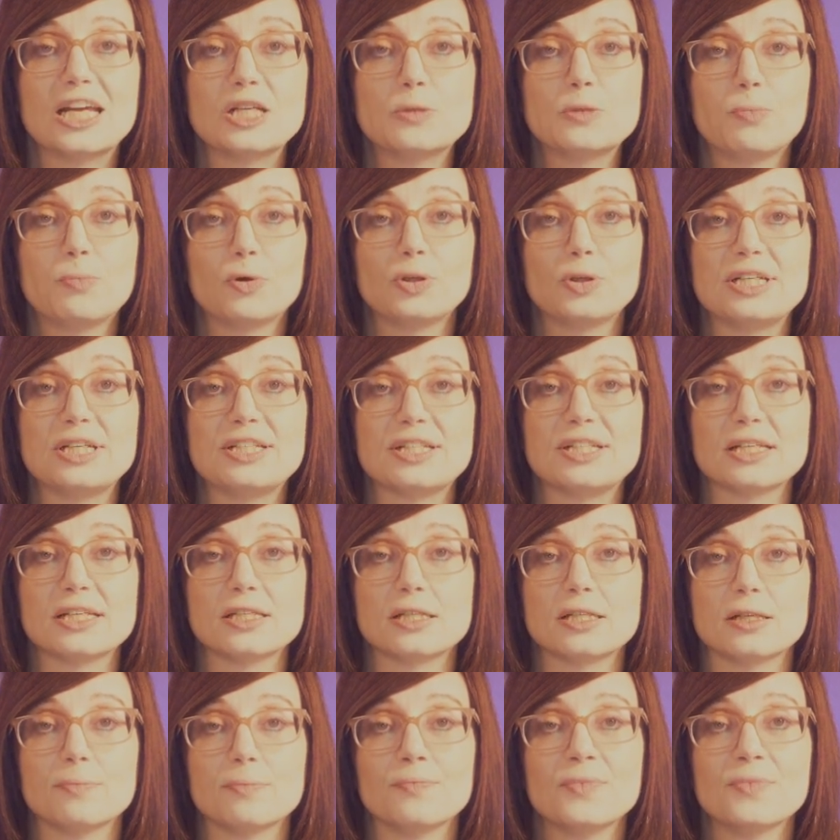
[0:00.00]
This pulley
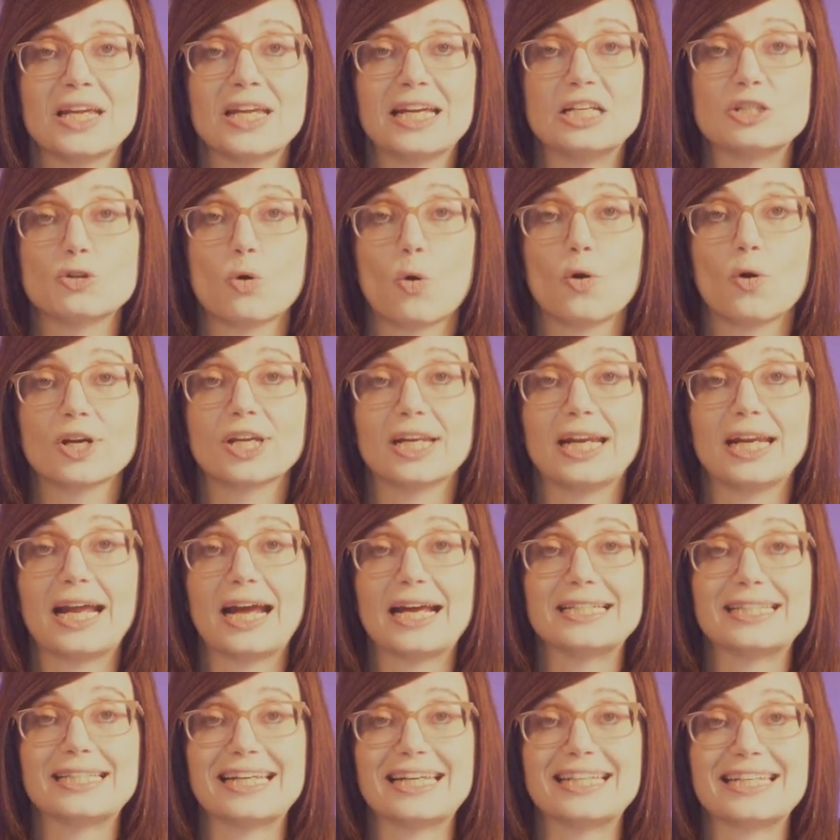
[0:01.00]
system is
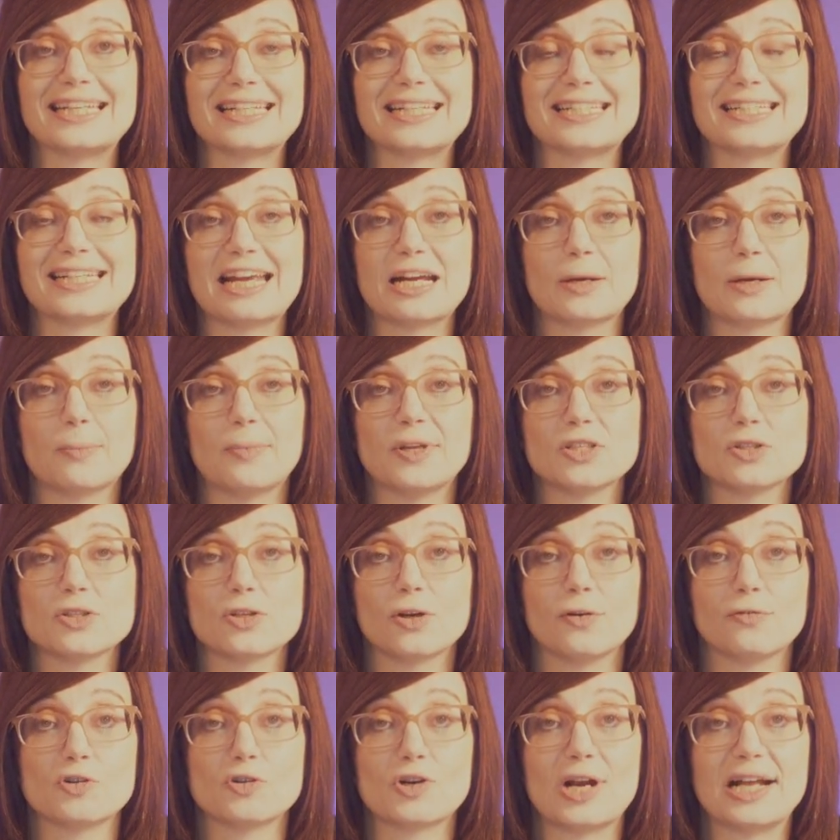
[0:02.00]
organised into
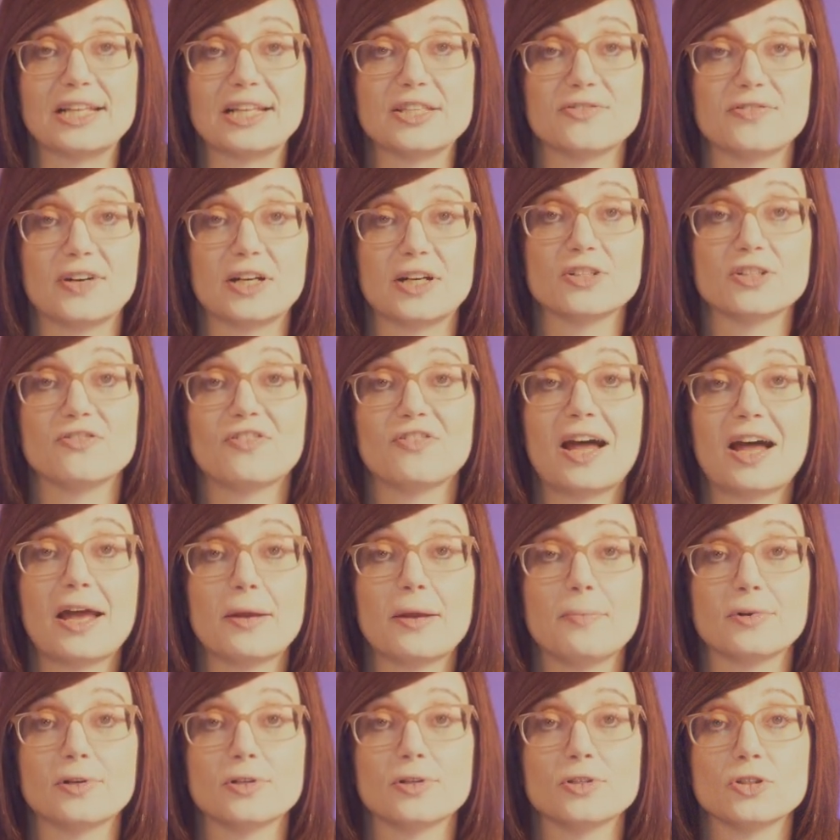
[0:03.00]
segments of transverse
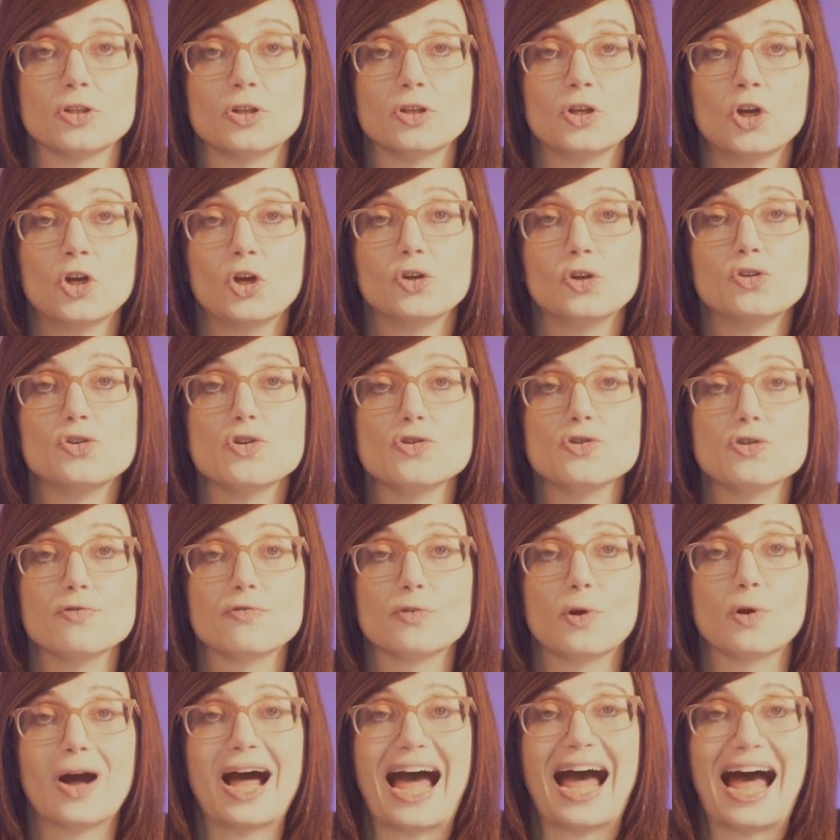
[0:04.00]
fibres, so
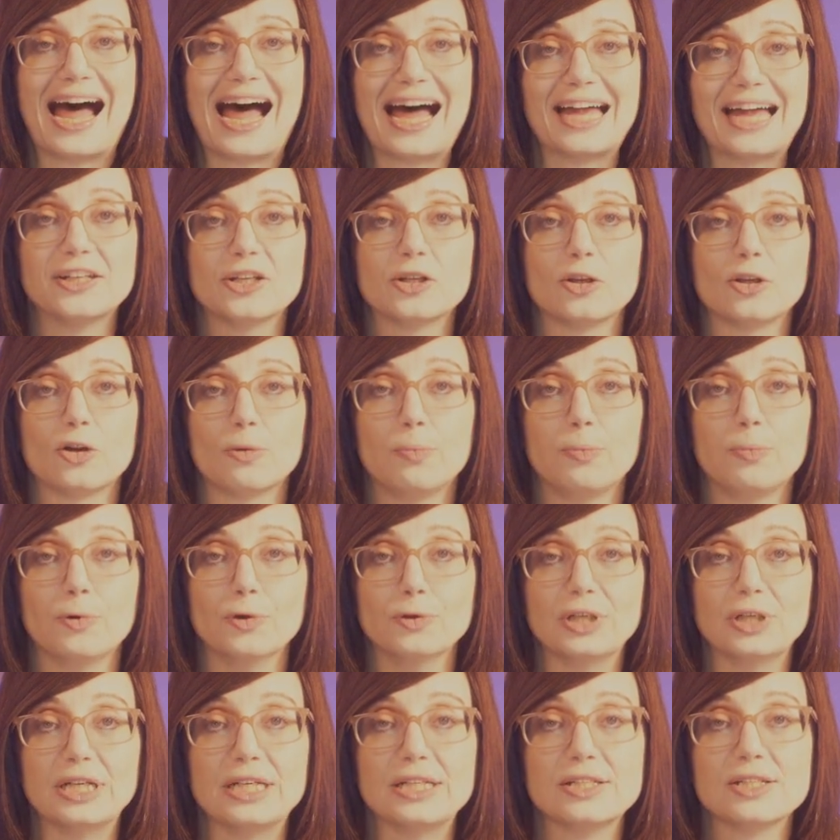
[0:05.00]
you've got annular
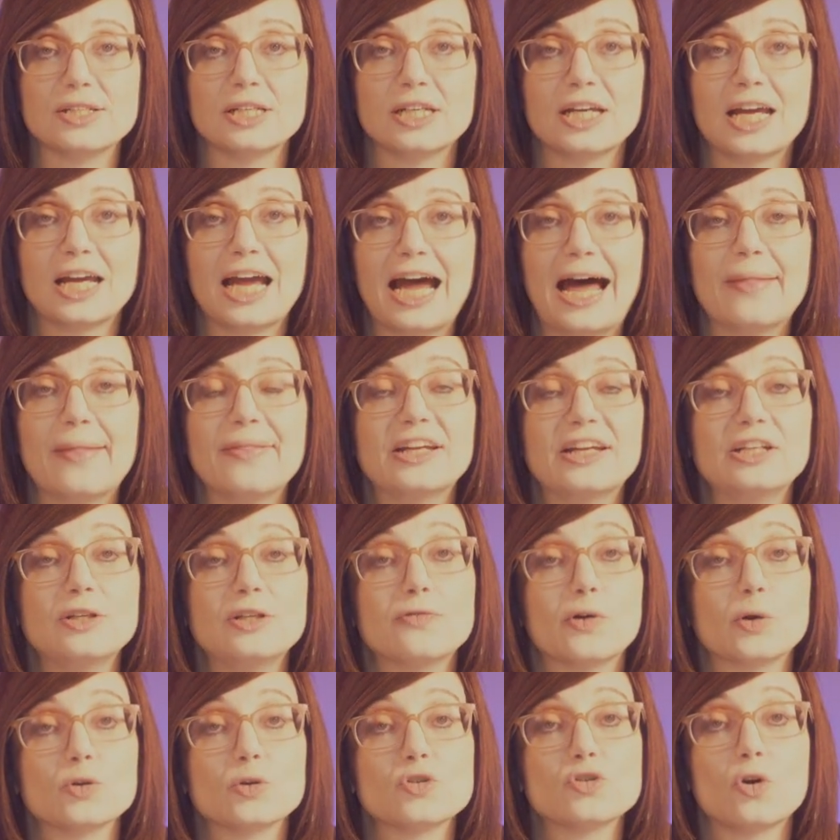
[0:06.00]
pulleys and then
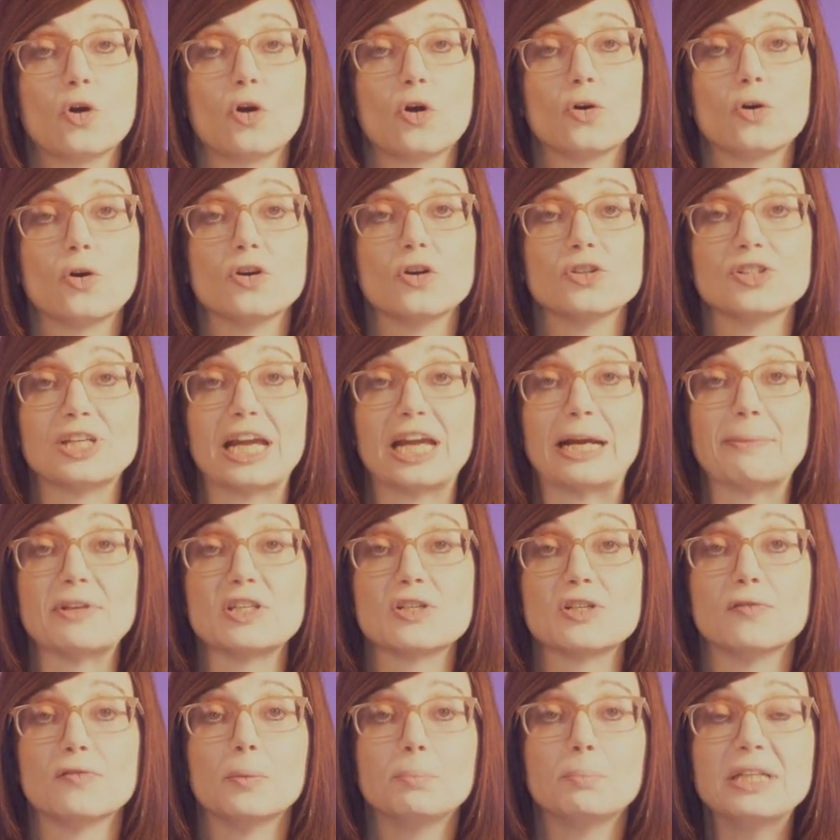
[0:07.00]
you've also got
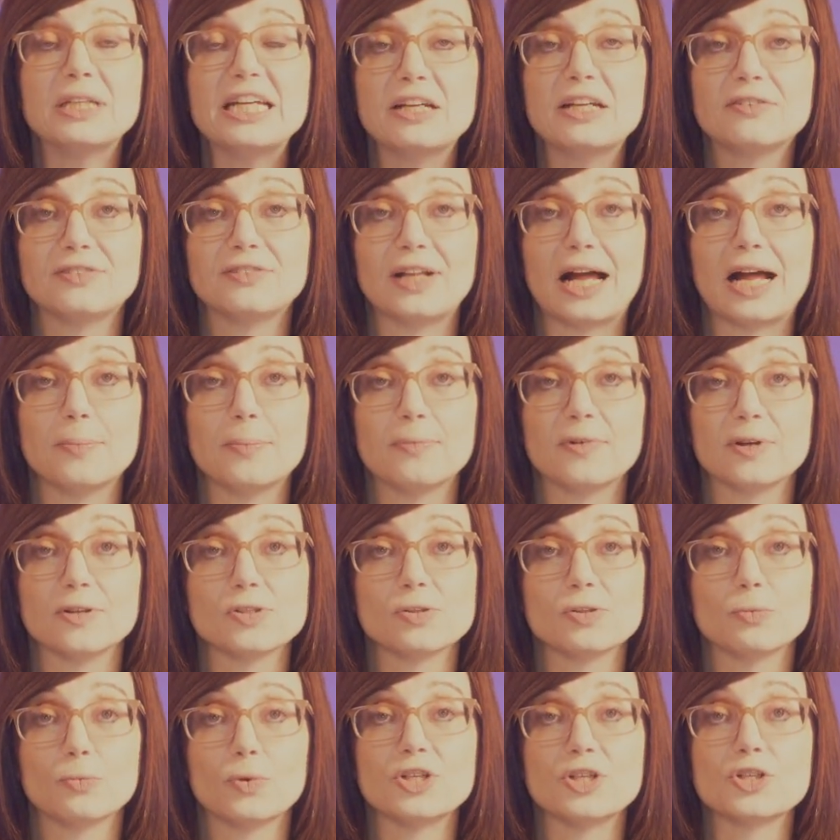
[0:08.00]
segments of oblique
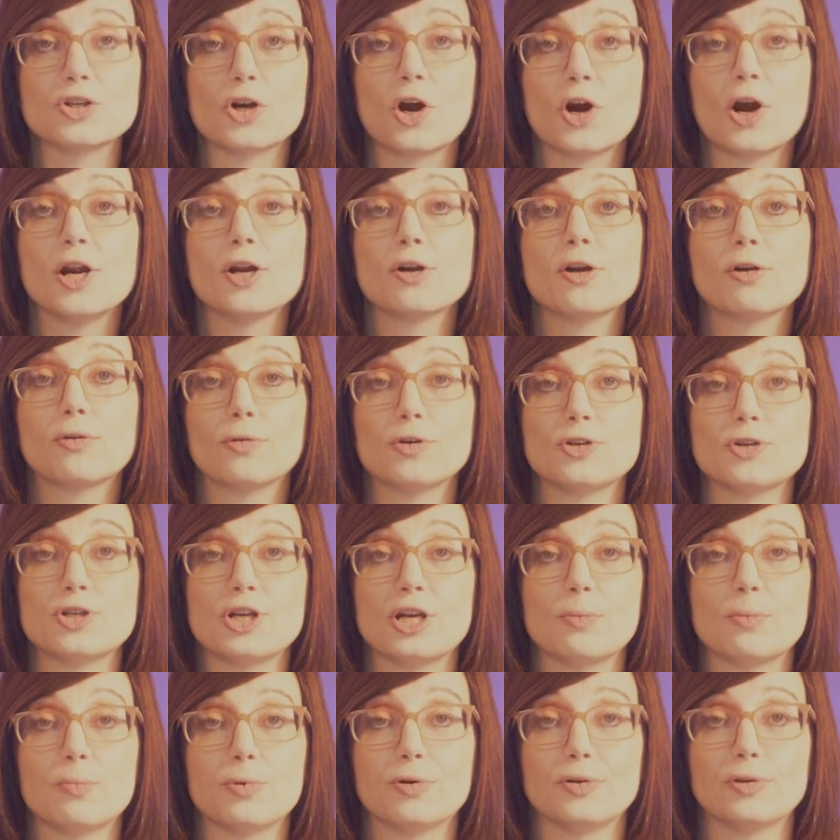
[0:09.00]
fibres which are
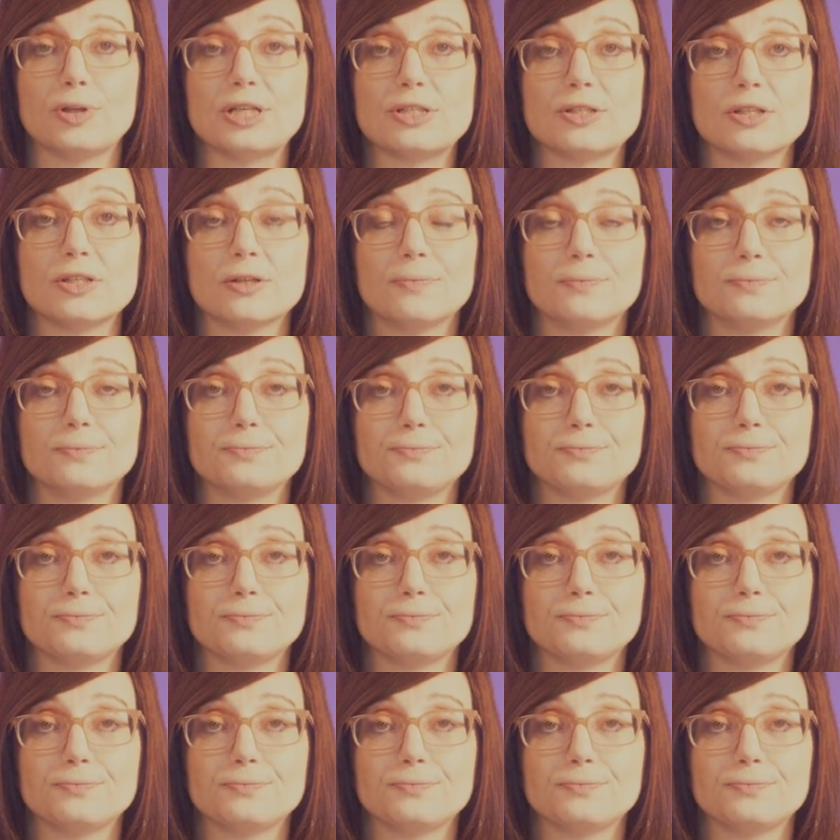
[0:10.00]
cruciate pulleys.